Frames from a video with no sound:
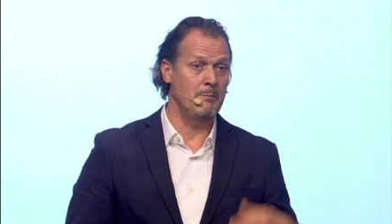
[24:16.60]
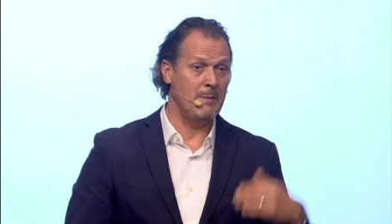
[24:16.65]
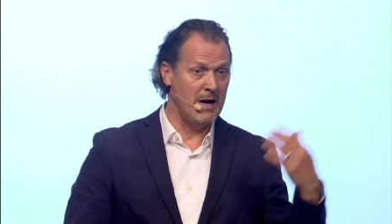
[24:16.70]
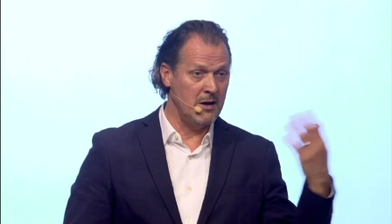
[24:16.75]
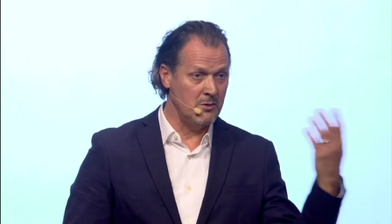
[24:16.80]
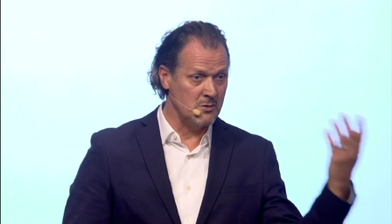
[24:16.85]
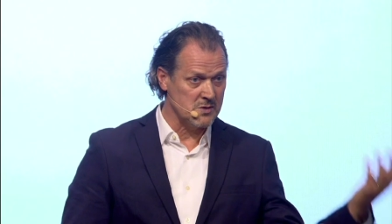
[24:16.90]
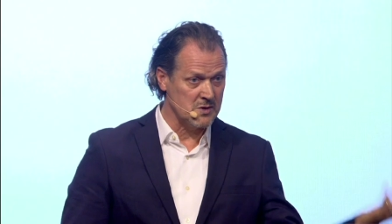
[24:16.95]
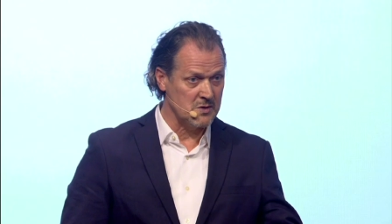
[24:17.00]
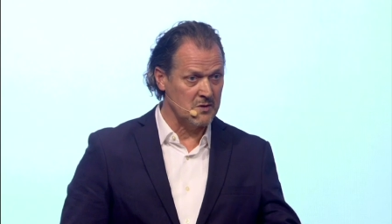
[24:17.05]

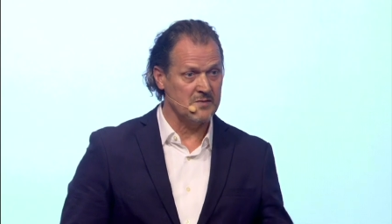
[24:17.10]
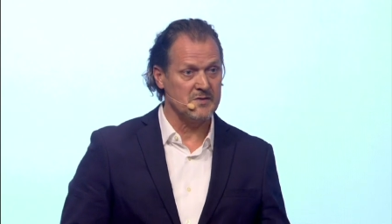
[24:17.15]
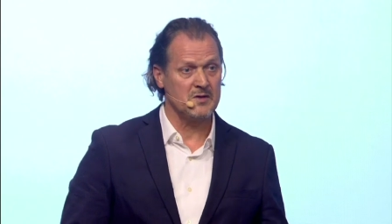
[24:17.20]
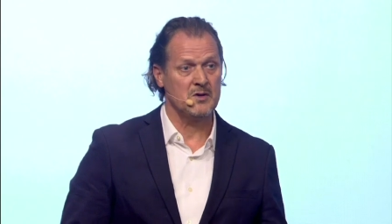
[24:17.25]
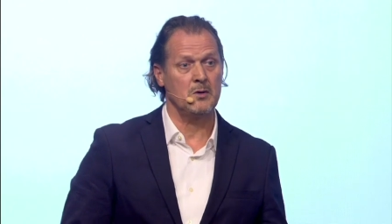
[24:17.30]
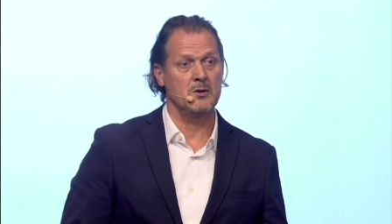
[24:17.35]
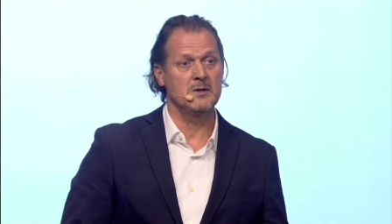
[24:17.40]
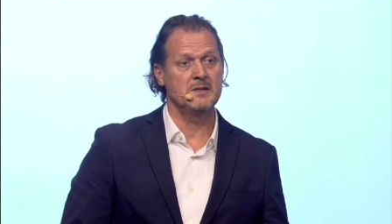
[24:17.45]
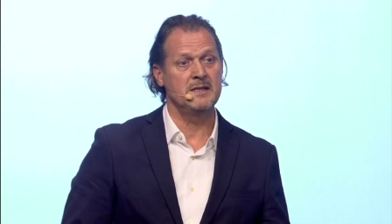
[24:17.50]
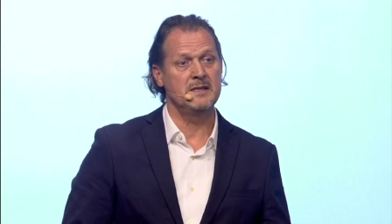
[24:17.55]
Microsoft
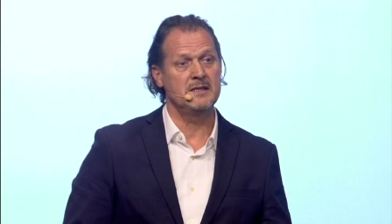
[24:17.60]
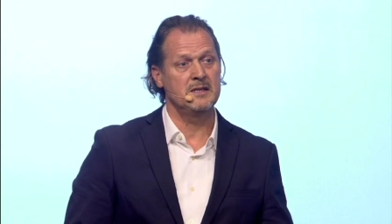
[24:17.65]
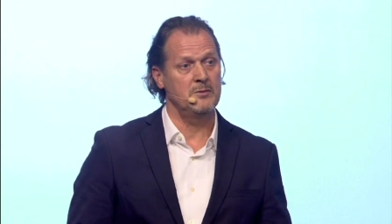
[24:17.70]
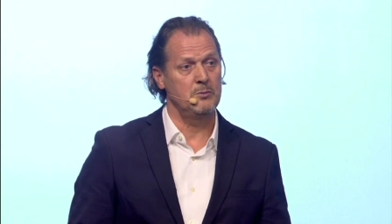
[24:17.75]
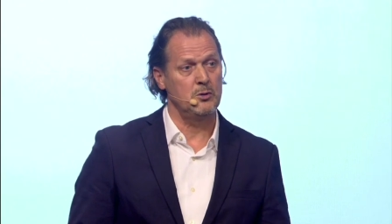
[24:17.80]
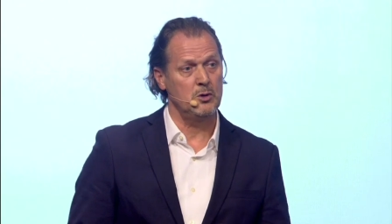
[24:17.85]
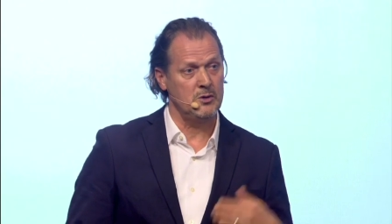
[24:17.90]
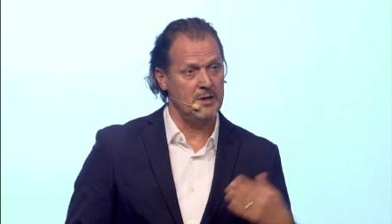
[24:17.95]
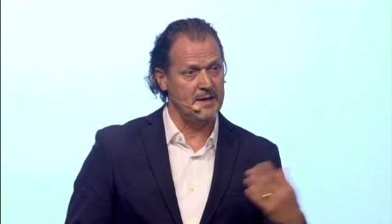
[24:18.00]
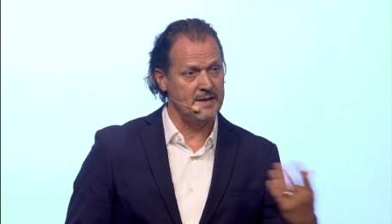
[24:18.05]
starts
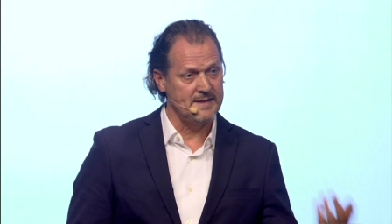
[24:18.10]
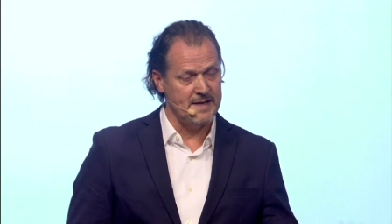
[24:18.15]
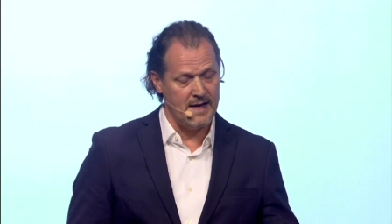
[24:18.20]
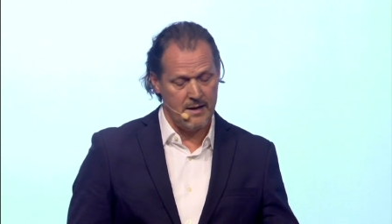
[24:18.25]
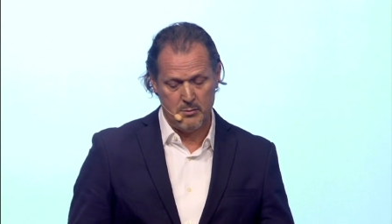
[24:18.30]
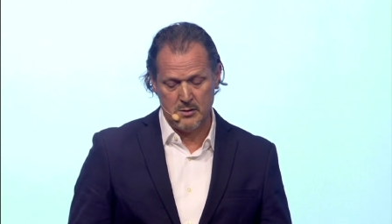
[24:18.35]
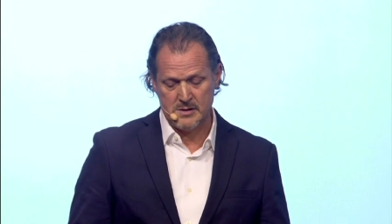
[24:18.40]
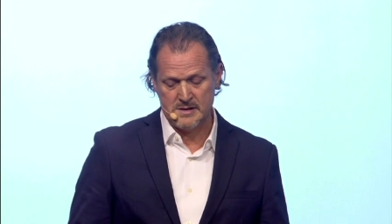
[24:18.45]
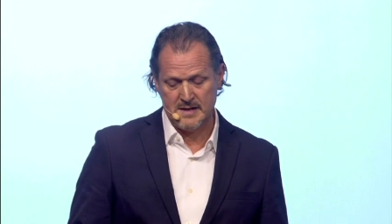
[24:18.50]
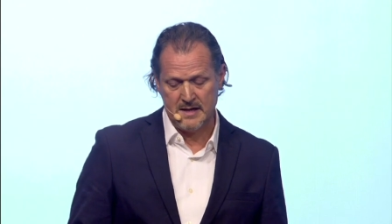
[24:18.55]
distributing
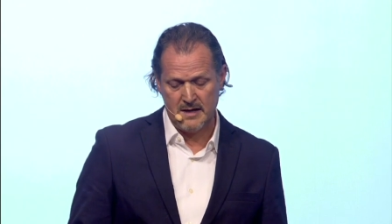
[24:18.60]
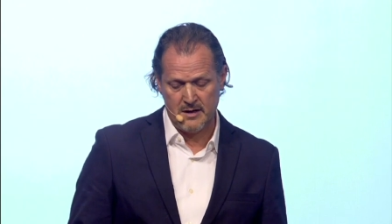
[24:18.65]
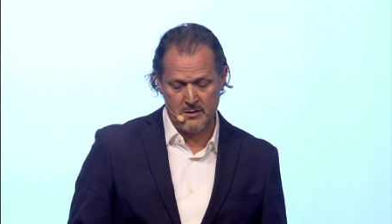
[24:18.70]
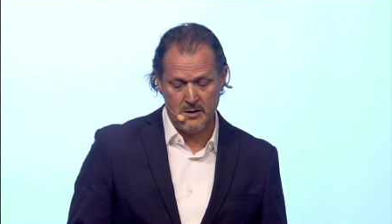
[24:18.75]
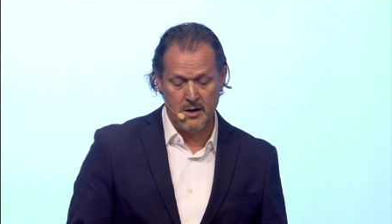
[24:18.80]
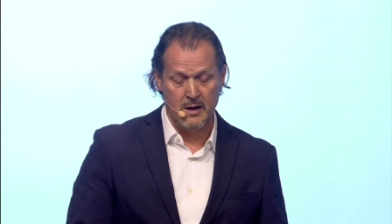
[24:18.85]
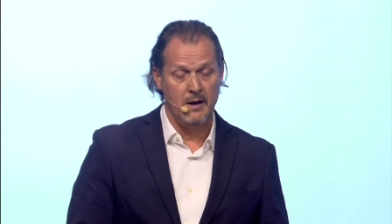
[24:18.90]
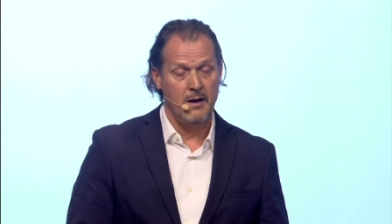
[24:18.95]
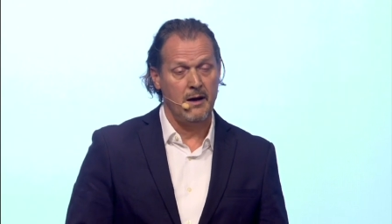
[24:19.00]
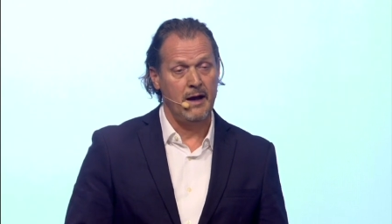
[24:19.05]
tablets there
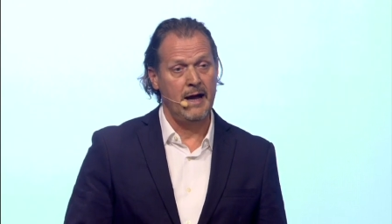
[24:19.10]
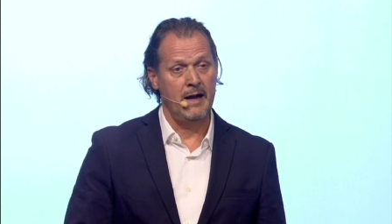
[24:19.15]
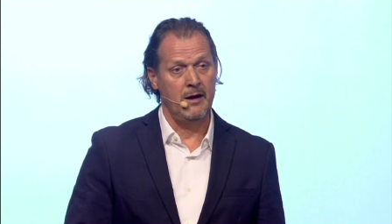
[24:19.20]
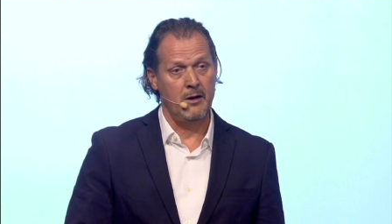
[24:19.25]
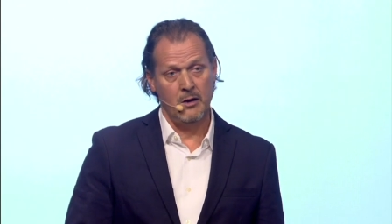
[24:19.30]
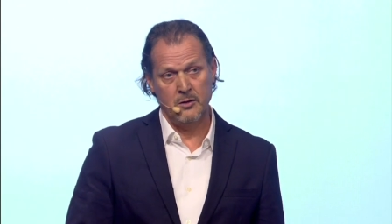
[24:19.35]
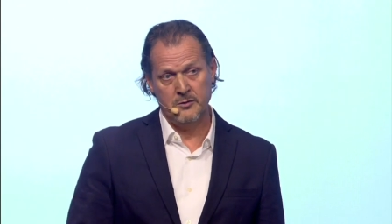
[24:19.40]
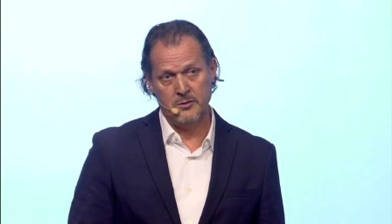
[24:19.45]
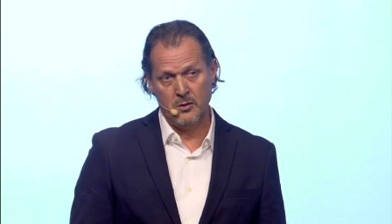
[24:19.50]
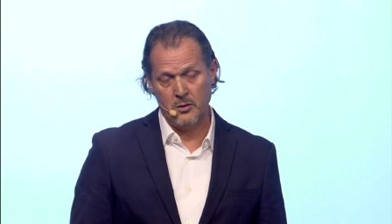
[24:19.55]
and
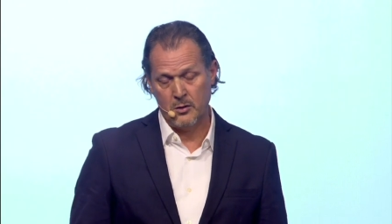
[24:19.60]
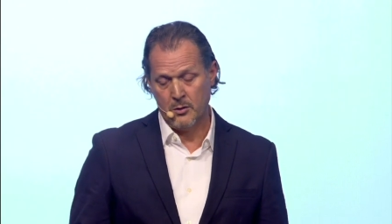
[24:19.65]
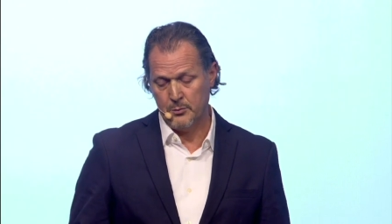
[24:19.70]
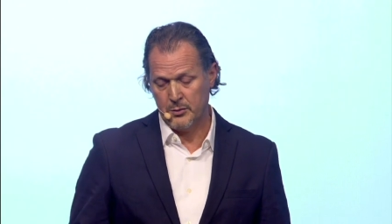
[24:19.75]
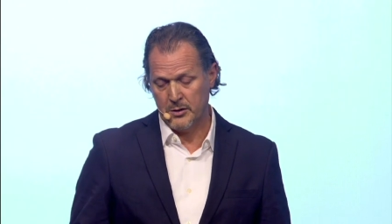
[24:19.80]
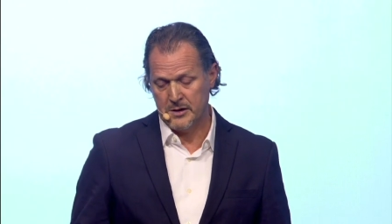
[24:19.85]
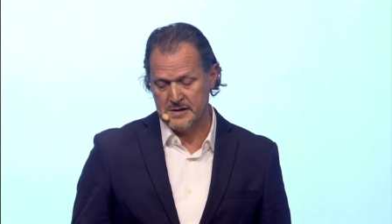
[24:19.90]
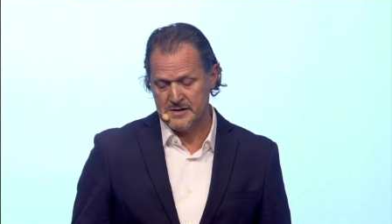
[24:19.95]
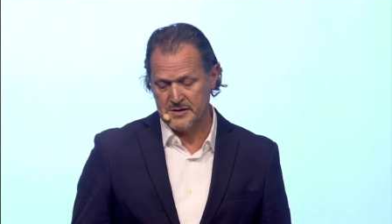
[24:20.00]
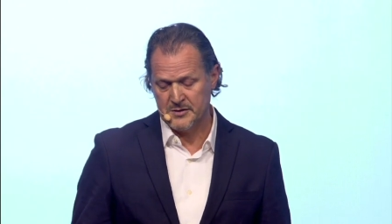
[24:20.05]
other
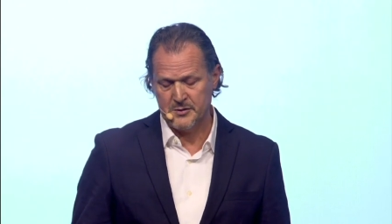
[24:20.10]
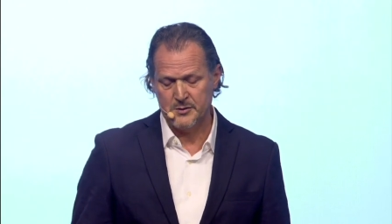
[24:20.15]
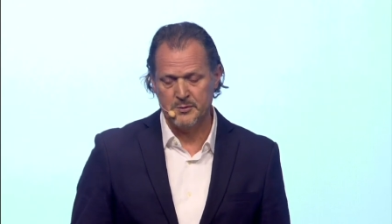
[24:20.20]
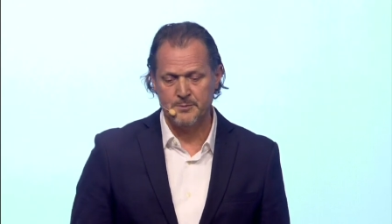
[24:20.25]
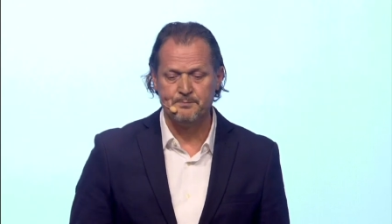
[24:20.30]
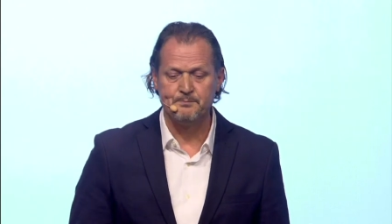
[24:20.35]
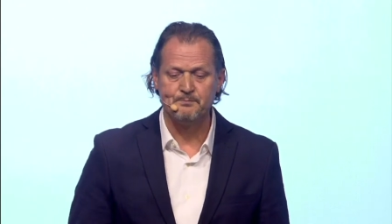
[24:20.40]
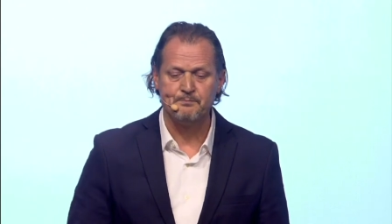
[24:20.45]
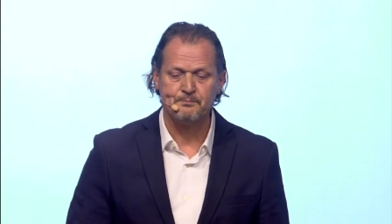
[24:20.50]
companies too.